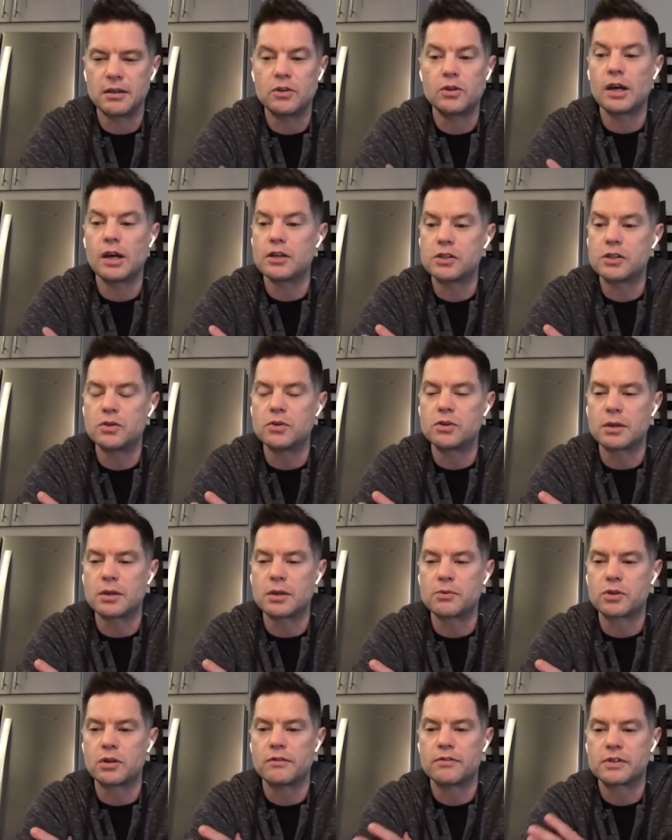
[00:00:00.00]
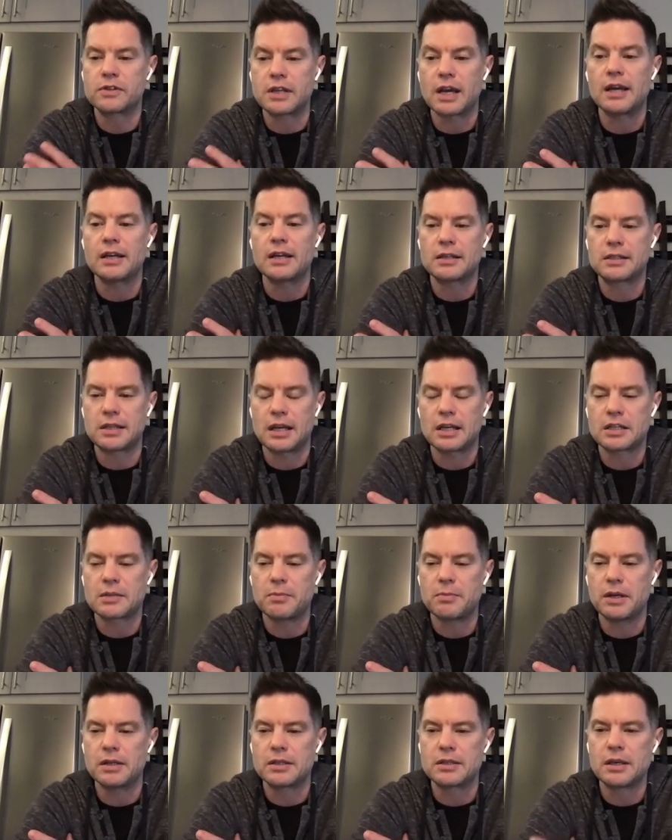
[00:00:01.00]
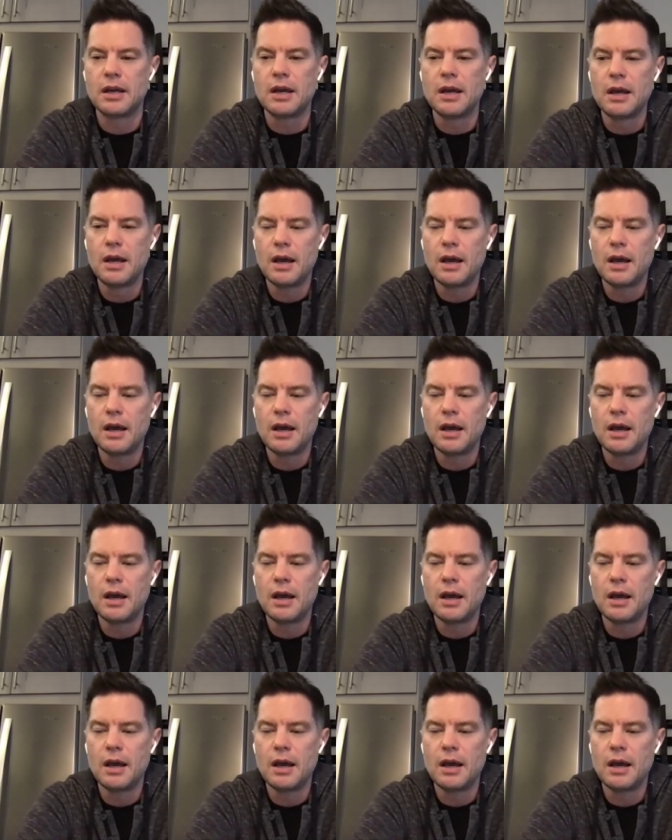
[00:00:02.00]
you guys do some sort of site assessment